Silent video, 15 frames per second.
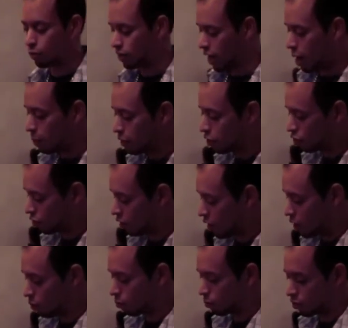no damage,
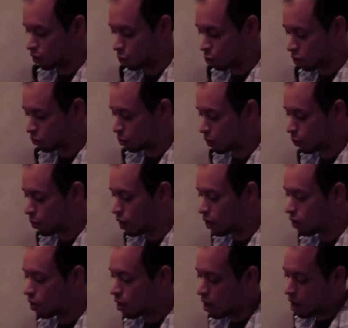still works pretty
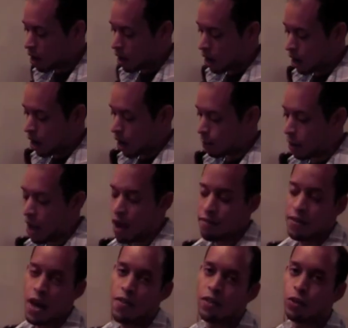well. I
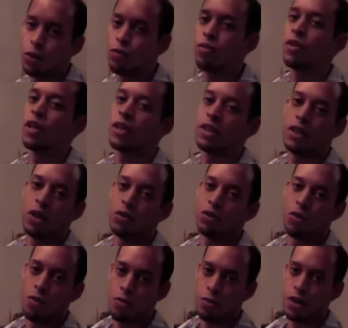haven't had the tool for like
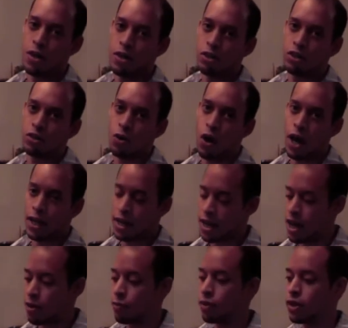2 or 3 years, so I
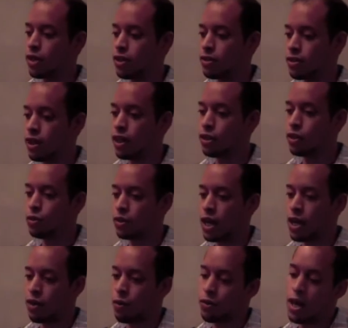can't really tell you
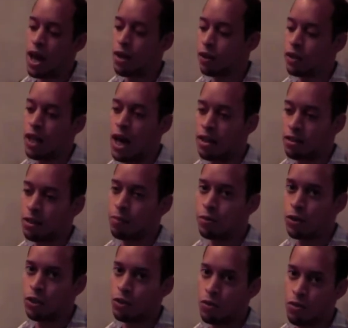that, oh yeah, it'll last up
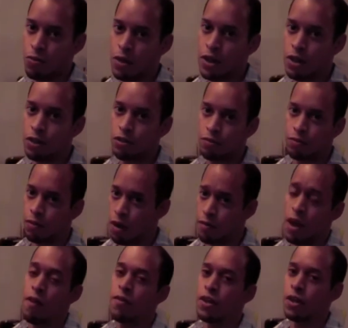for 2 or 3 years
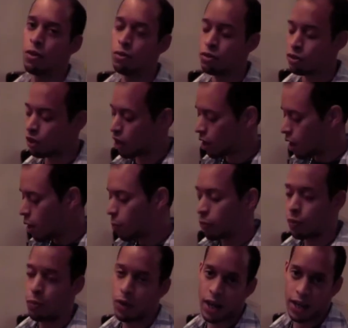of heavy use.
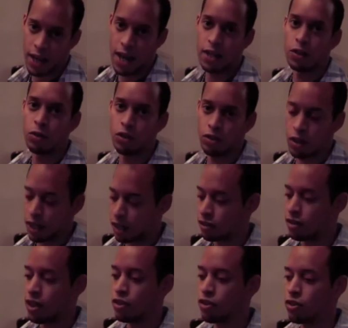But what I can do is, like I
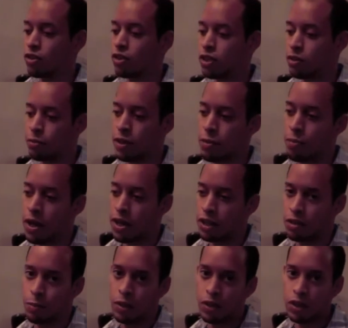said, just explain my
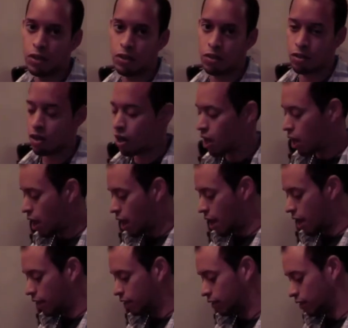experience
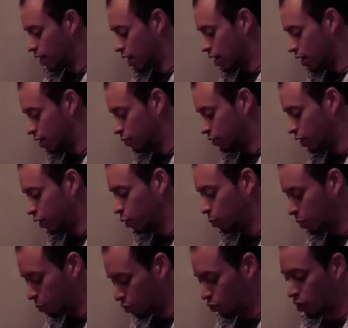and tell
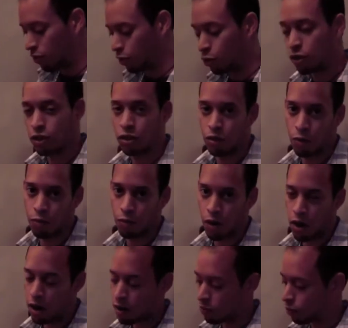you pretty much what I've used it so
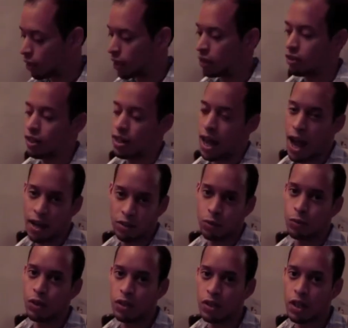far. Like I said,
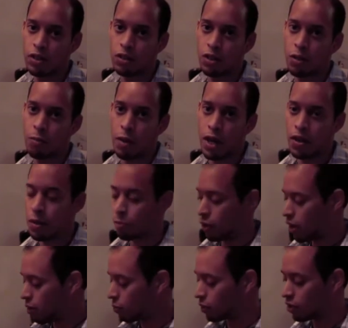axle wheel nuts are a pain in the
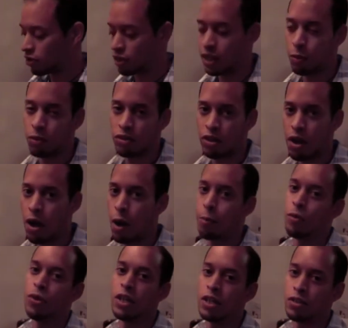butt, but this thing was
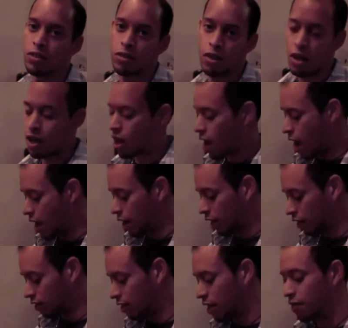a breeze. And
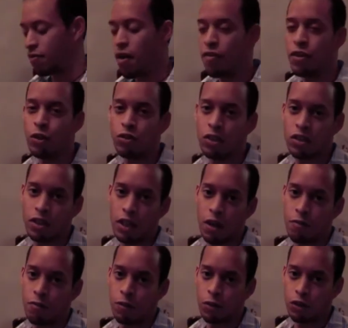like I said, I've never used this
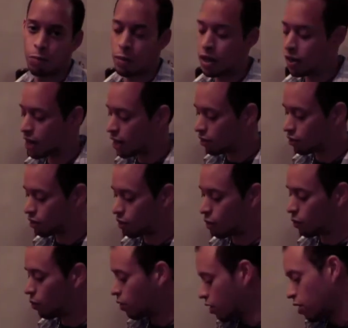thing on full speed yet,
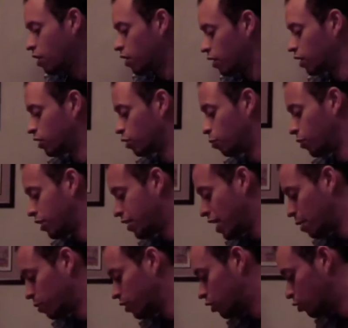so it's a pretty
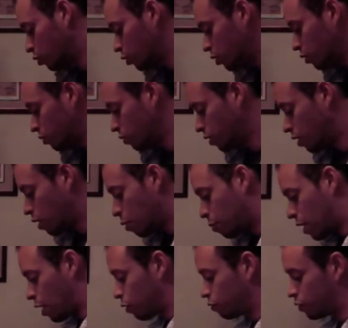damn good tool.
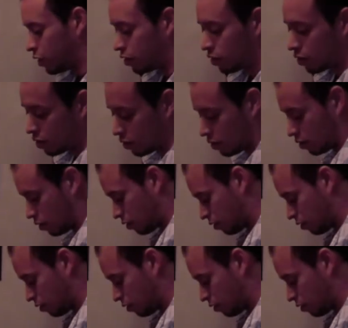Powerfist,